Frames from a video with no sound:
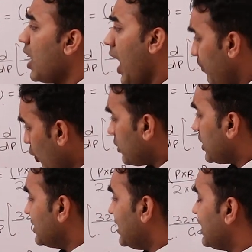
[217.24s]
I am not
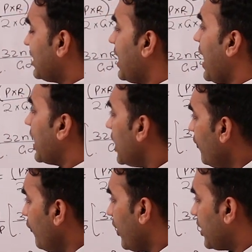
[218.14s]
consider the
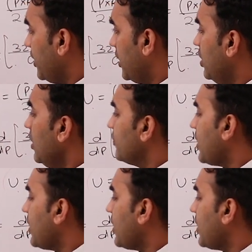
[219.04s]
negative effect here.